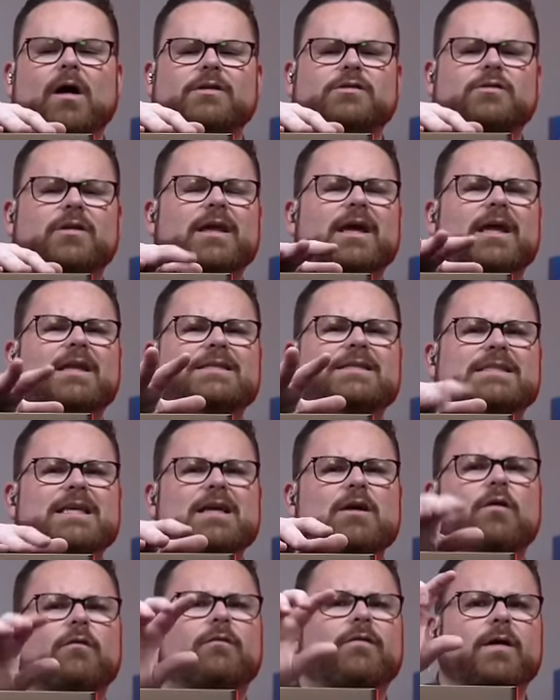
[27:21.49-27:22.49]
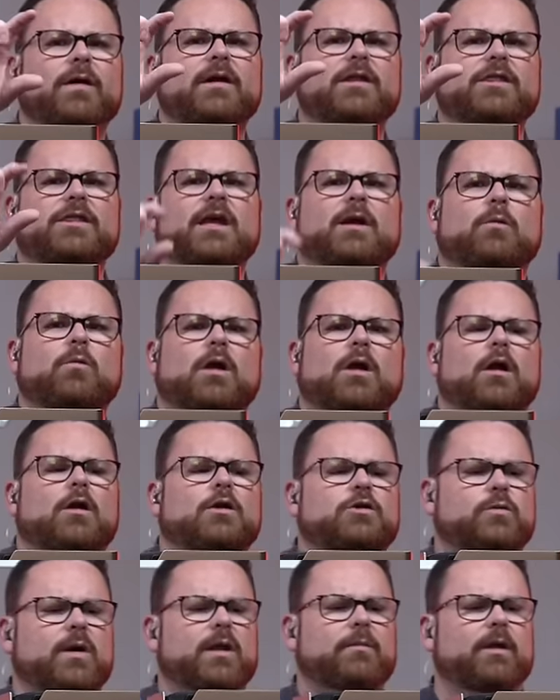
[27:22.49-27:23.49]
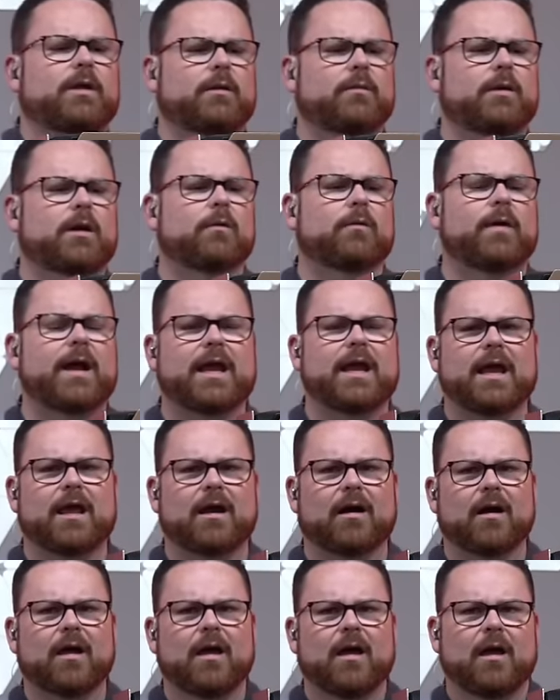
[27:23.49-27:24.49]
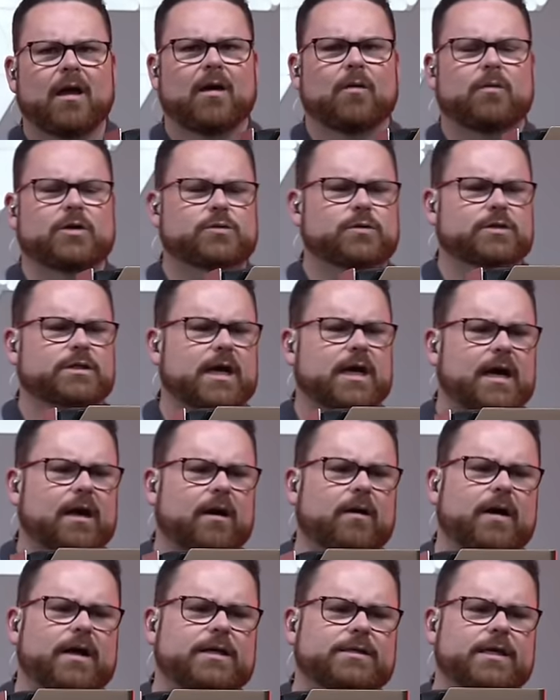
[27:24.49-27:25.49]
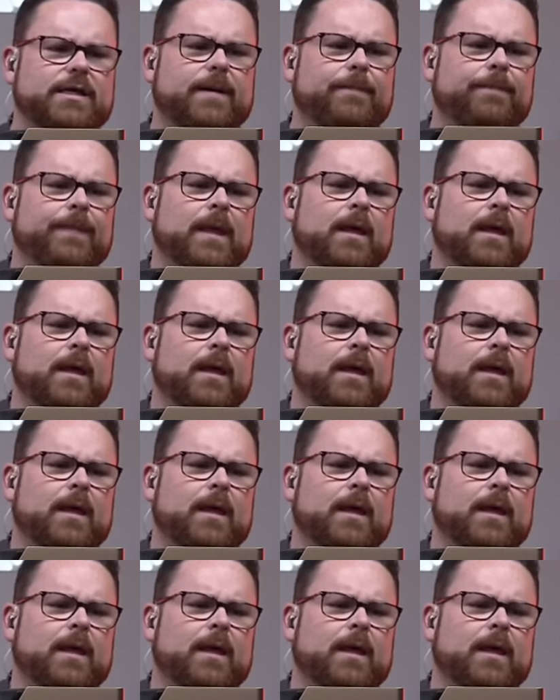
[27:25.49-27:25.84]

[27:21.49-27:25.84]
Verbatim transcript: It's only got a single very thick 120 millimeter radiator, which was kind of crazy.